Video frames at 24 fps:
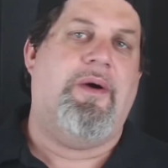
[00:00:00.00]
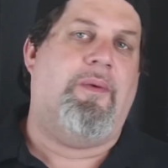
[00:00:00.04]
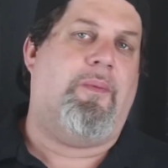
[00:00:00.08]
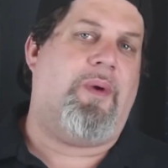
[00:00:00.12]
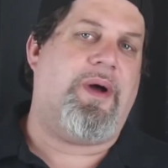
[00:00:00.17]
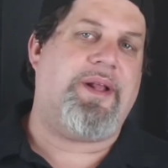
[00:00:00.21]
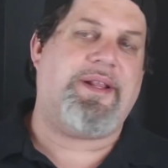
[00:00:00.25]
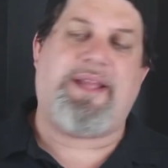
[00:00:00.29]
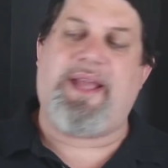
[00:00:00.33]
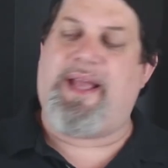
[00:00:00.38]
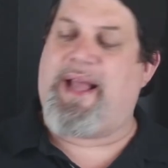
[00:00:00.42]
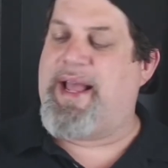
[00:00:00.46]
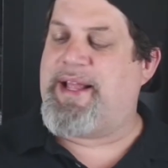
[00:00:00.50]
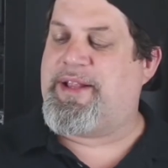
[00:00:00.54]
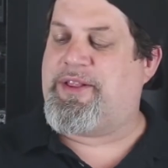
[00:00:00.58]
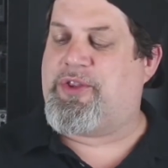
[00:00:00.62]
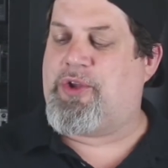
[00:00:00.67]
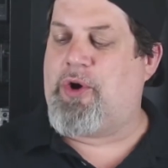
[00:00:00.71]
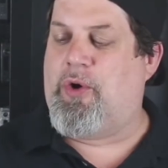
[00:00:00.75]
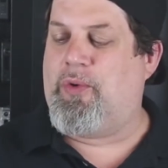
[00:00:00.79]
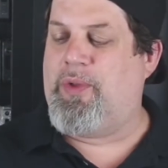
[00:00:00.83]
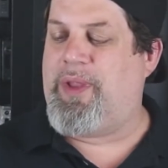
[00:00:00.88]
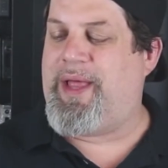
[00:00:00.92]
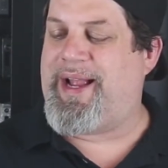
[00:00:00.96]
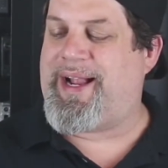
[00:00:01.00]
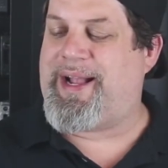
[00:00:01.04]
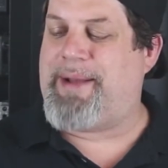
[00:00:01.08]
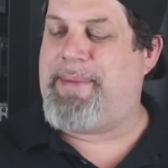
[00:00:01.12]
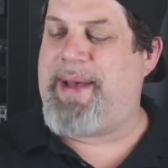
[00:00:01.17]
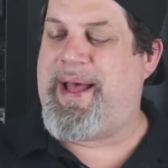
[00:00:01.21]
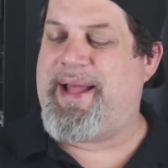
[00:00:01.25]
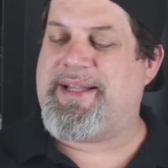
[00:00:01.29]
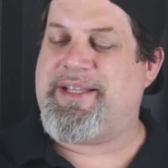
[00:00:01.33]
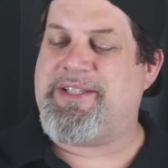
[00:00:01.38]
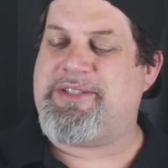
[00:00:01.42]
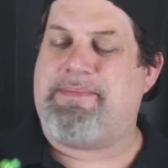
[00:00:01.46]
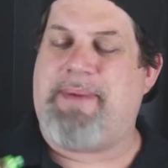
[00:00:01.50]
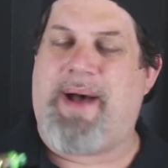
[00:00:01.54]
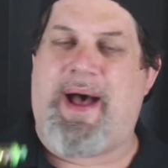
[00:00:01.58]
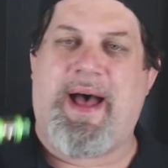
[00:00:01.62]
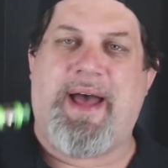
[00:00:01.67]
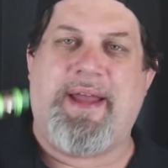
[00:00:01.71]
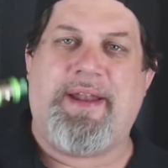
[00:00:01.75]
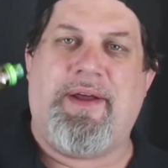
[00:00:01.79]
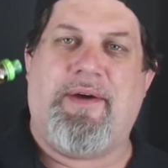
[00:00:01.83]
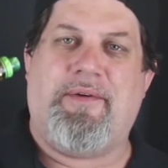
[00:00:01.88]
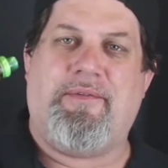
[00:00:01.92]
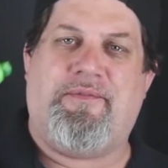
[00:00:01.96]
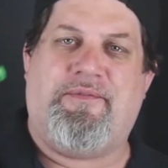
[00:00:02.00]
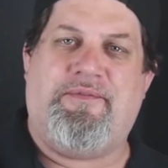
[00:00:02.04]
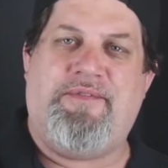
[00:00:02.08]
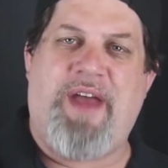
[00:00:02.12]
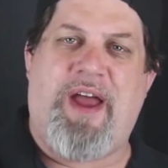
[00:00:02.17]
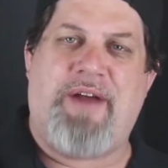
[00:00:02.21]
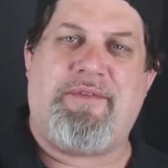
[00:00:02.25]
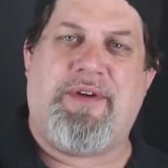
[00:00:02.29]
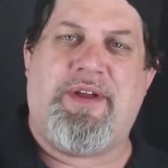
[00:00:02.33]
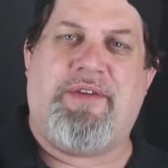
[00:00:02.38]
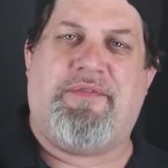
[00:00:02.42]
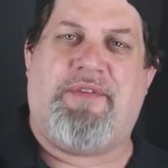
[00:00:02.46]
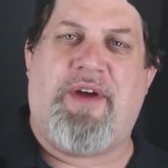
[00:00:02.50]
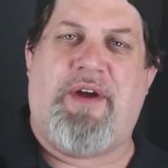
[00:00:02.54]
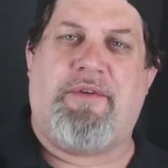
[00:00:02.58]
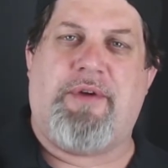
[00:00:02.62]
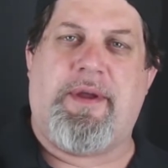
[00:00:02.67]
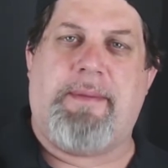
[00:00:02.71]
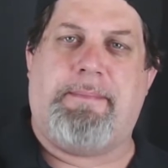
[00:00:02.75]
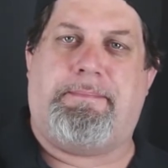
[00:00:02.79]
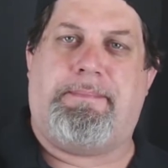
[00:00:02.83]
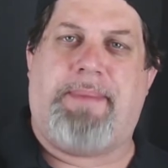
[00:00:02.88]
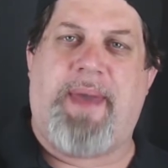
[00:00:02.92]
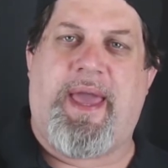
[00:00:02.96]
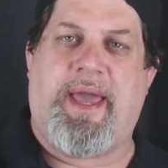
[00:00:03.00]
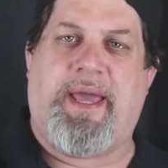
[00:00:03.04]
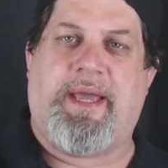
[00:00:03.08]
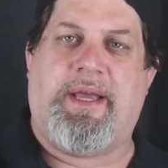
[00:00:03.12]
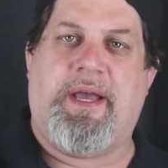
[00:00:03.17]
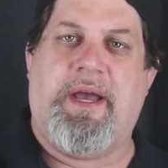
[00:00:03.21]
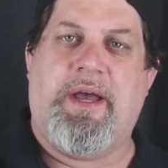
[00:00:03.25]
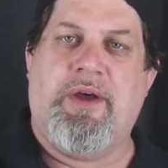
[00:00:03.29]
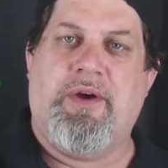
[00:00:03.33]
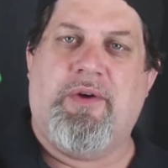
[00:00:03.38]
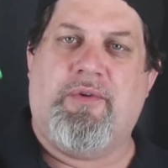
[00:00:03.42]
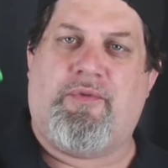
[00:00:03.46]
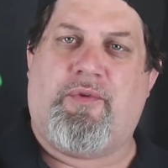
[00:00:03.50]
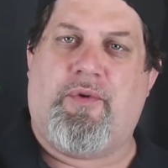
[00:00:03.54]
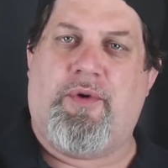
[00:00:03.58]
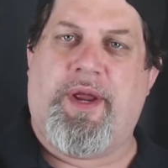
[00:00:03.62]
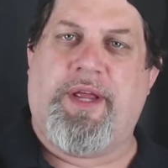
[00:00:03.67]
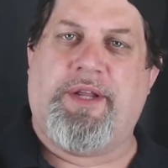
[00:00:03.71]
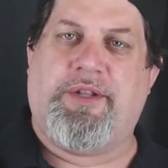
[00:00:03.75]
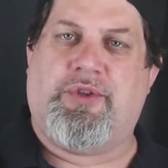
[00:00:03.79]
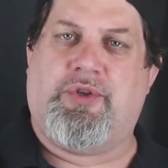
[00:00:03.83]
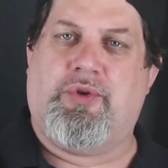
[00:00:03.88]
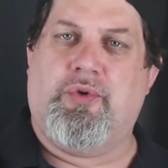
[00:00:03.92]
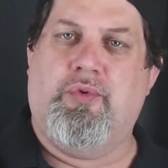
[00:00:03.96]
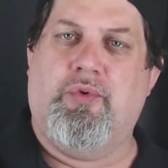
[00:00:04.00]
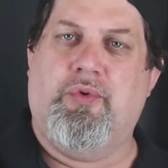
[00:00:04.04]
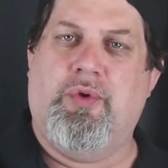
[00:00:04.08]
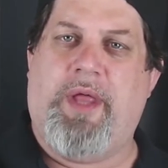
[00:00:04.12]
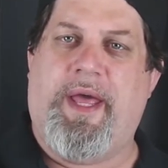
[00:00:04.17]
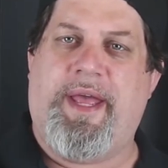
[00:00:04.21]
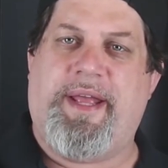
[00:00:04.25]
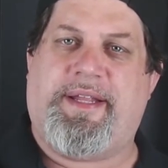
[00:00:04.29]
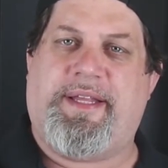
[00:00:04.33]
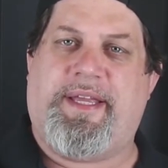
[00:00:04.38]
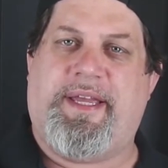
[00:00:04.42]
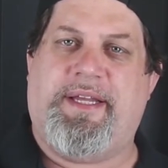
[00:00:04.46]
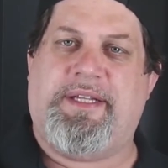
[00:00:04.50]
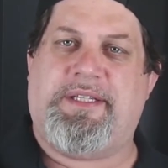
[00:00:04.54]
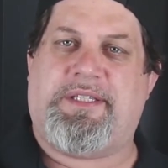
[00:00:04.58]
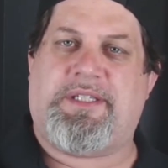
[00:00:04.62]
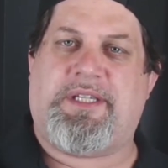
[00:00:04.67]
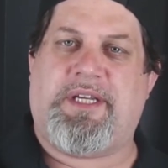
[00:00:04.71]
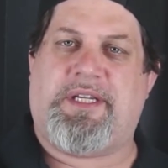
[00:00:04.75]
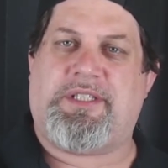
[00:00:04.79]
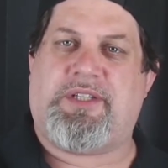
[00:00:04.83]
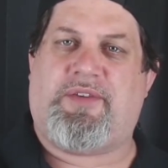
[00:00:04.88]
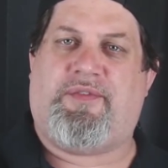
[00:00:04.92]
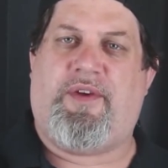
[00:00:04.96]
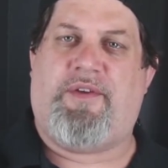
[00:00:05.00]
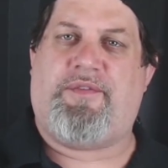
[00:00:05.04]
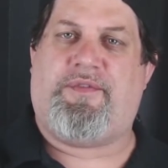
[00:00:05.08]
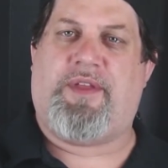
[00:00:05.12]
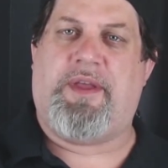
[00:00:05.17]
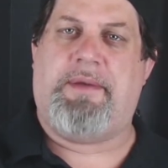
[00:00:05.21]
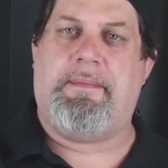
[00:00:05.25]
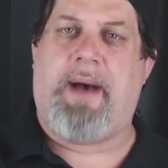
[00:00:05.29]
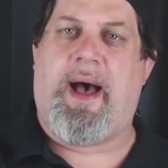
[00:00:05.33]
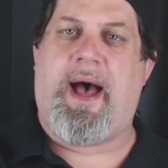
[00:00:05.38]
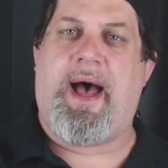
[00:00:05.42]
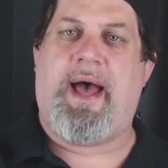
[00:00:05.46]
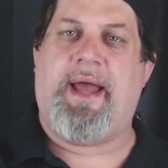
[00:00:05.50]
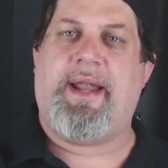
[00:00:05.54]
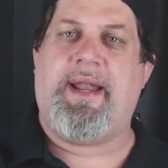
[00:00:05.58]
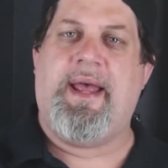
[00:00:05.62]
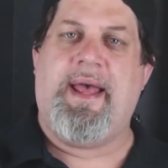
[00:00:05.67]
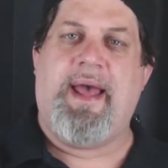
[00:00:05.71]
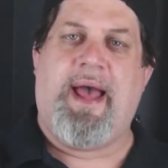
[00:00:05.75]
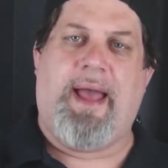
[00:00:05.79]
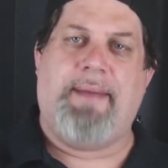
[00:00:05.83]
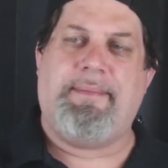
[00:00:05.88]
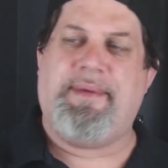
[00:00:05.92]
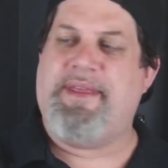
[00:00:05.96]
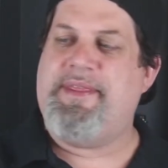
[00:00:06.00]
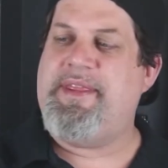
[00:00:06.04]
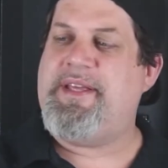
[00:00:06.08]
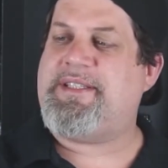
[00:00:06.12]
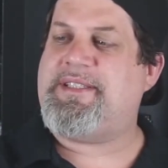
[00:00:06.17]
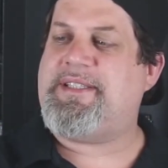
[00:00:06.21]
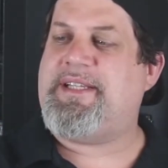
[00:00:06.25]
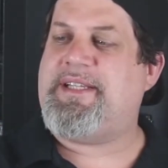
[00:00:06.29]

One thing I don't like about this mod, very, very big for a dual 18650 mod. I mean, this